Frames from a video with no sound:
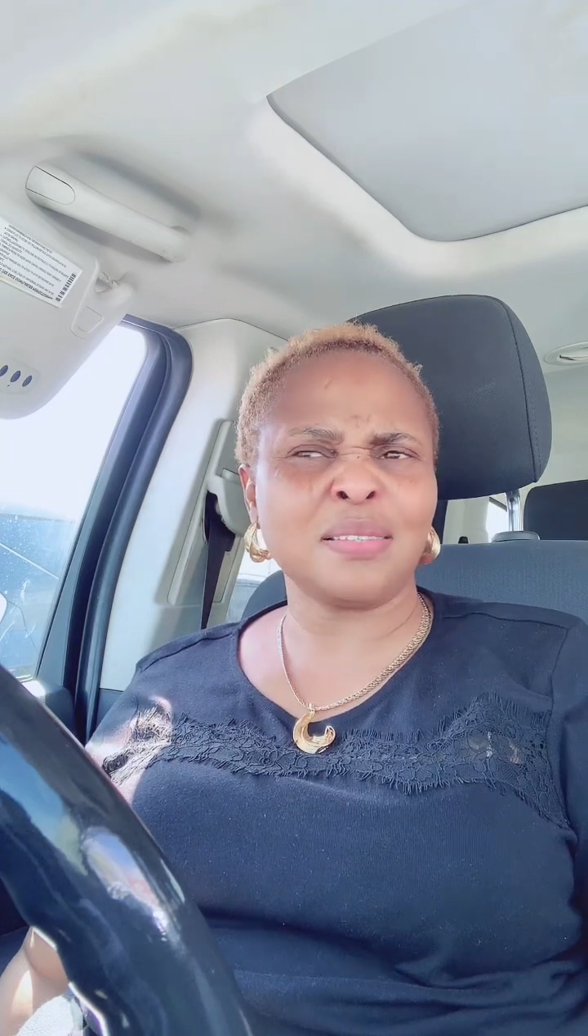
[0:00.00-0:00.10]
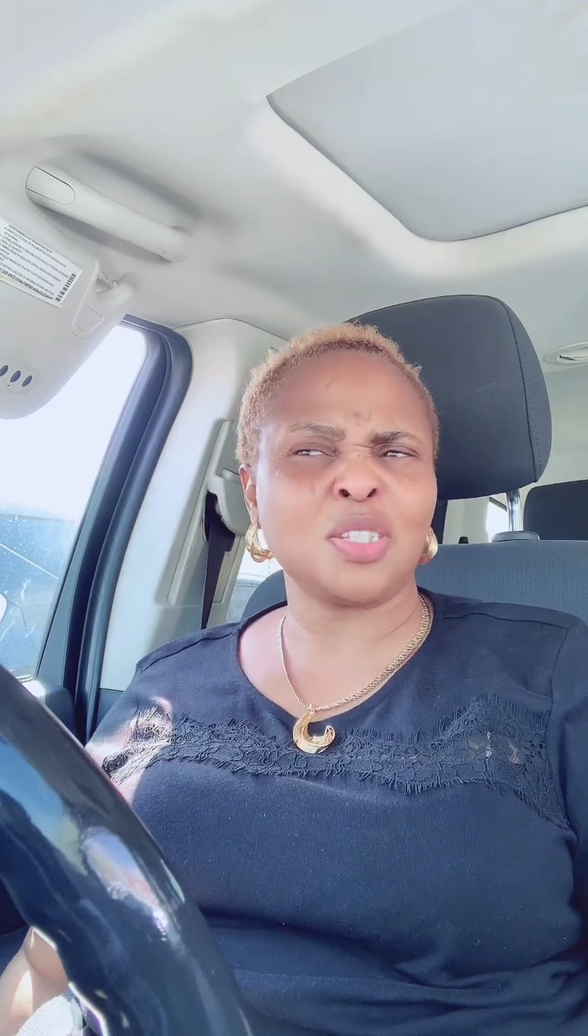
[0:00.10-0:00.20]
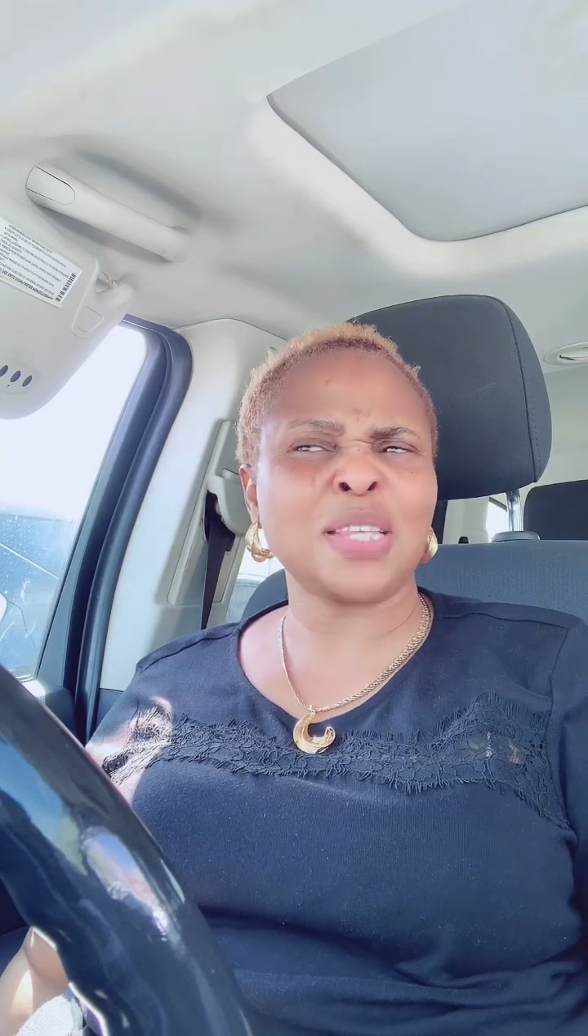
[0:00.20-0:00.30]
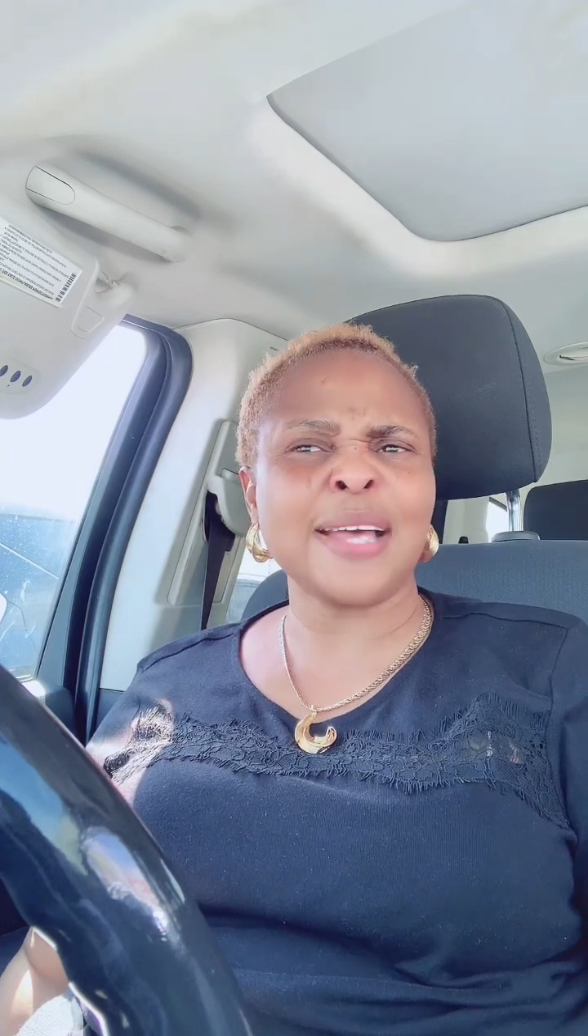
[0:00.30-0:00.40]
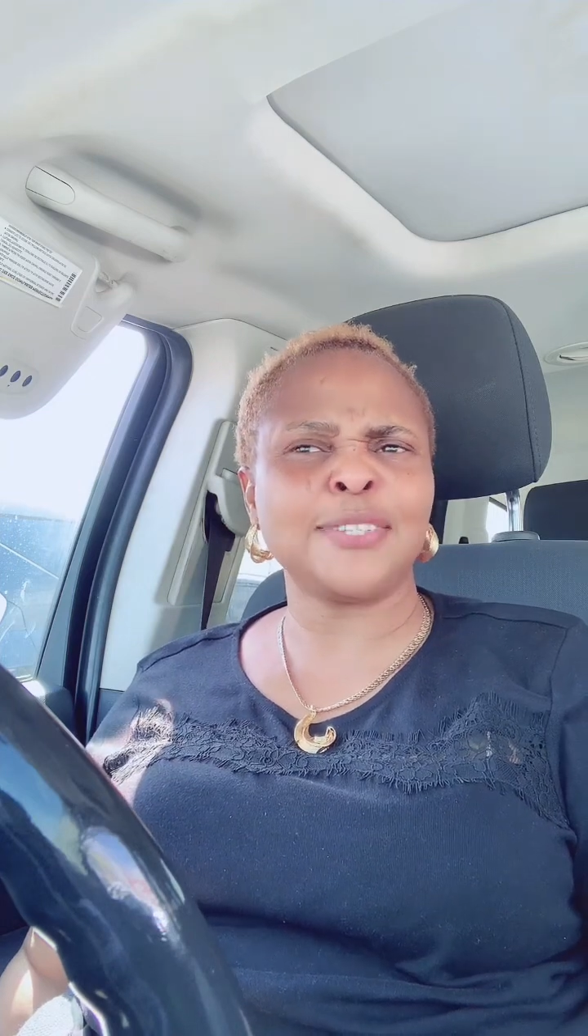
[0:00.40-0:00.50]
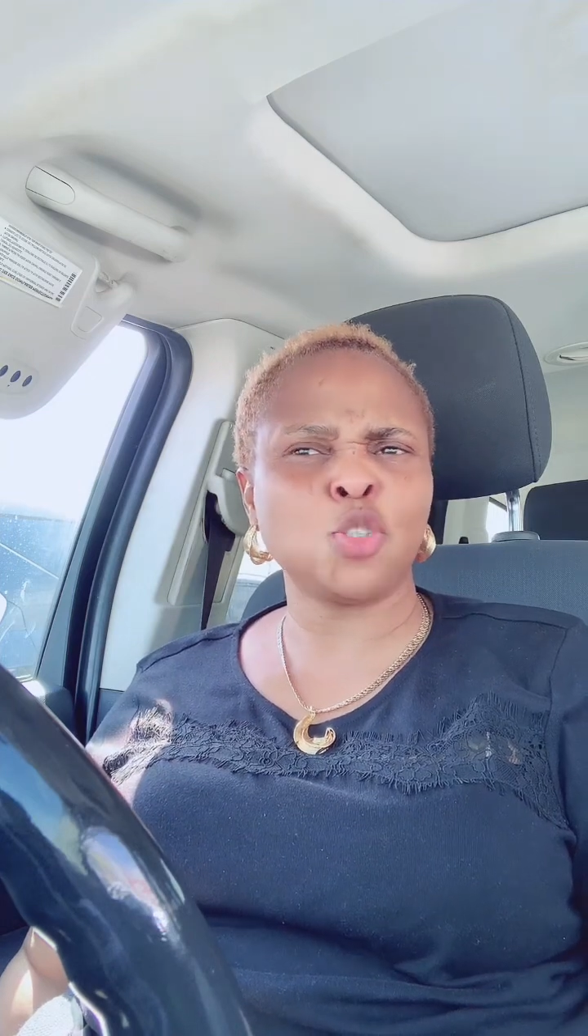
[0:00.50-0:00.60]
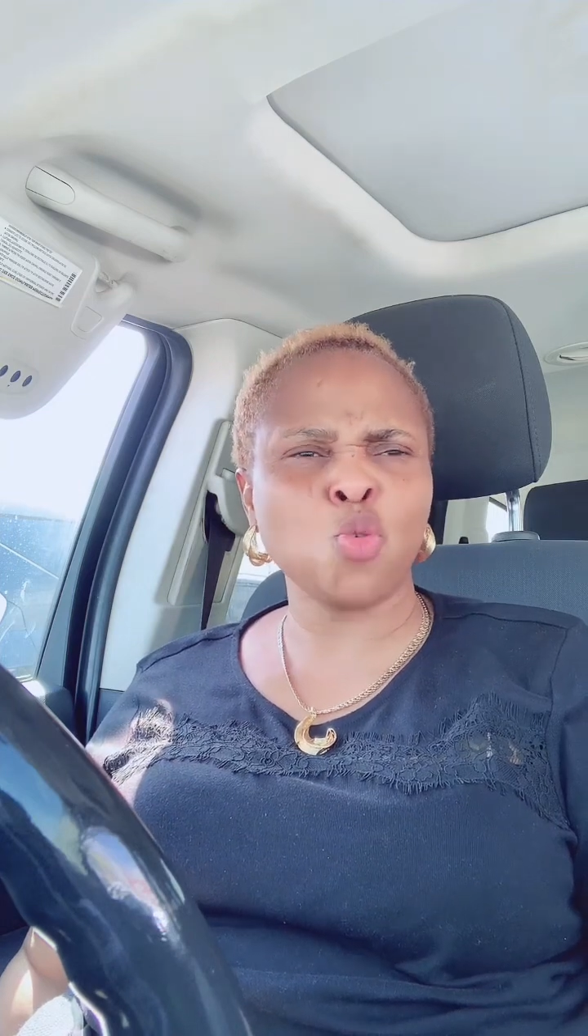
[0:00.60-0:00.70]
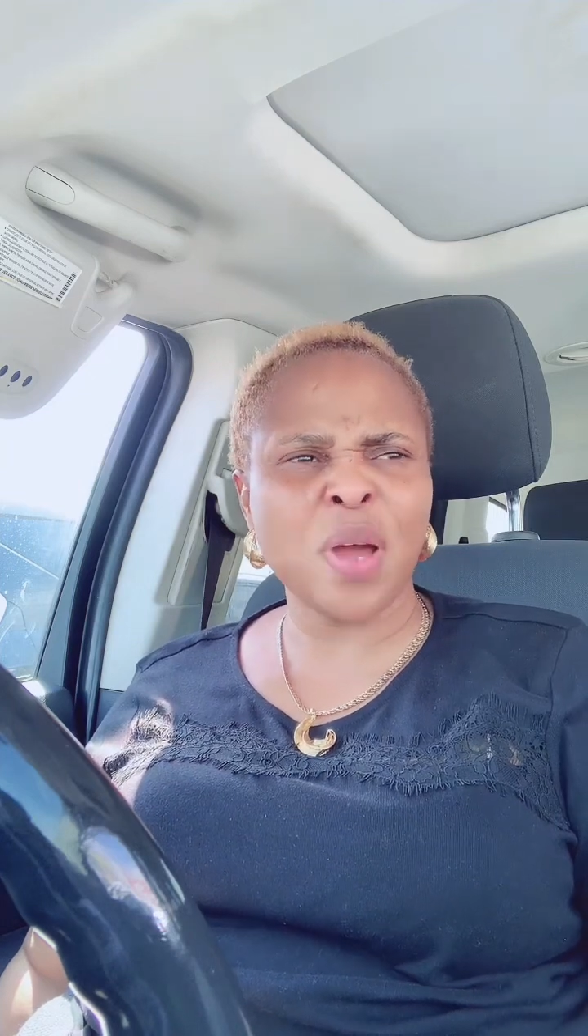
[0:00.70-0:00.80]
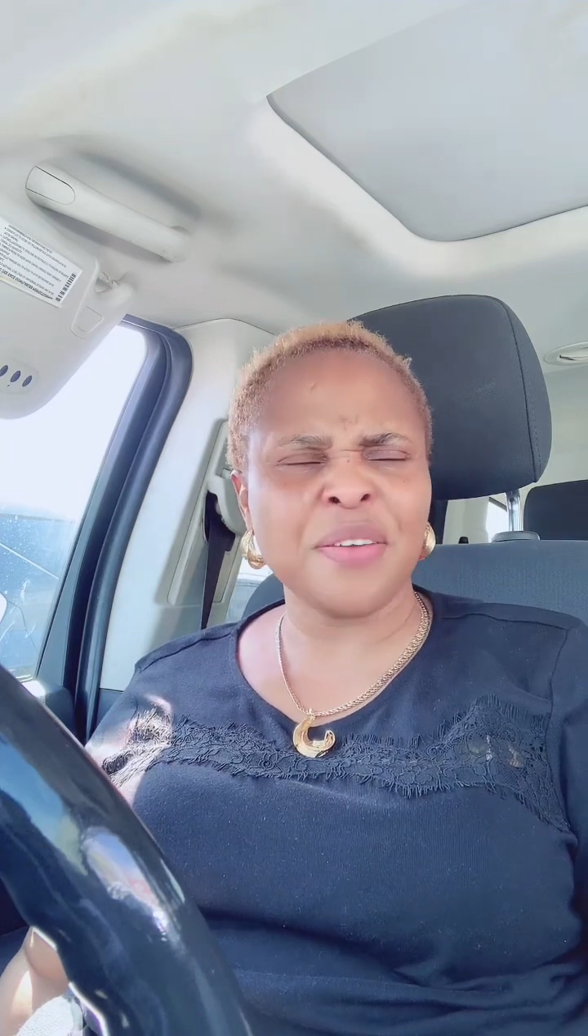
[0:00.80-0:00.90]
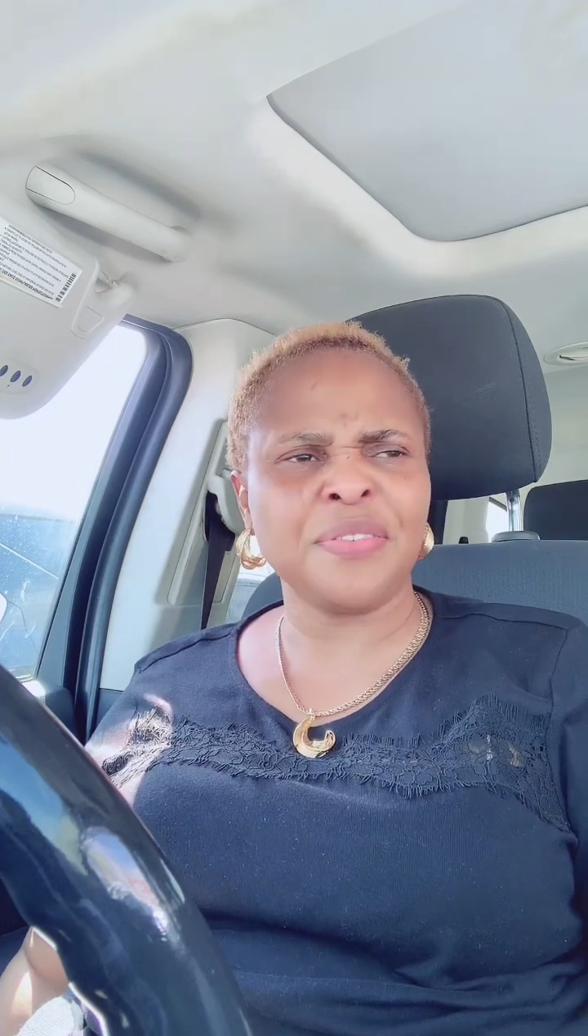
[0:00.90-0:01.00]
size
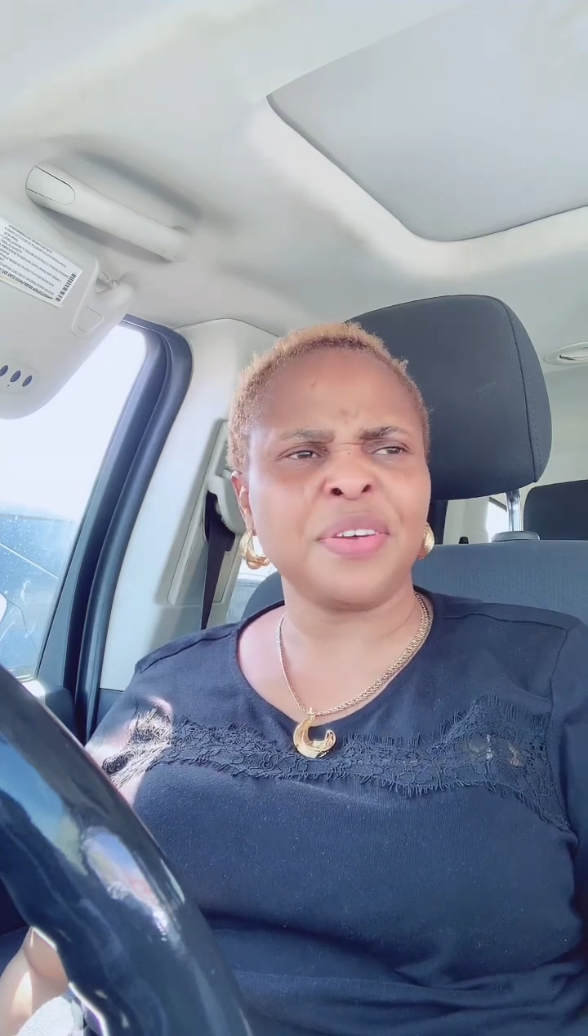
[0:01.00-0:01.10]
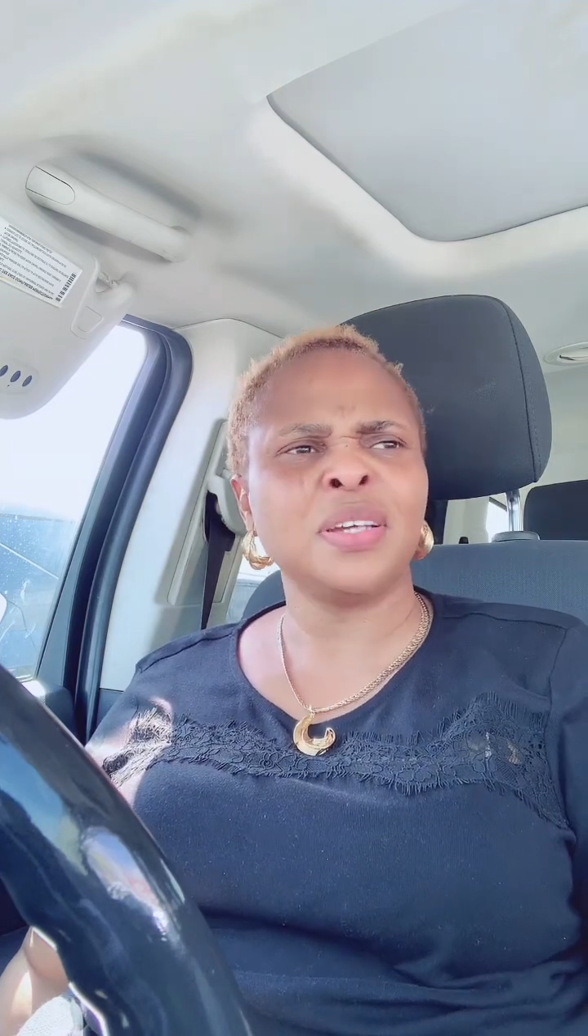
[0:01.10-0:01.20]
12.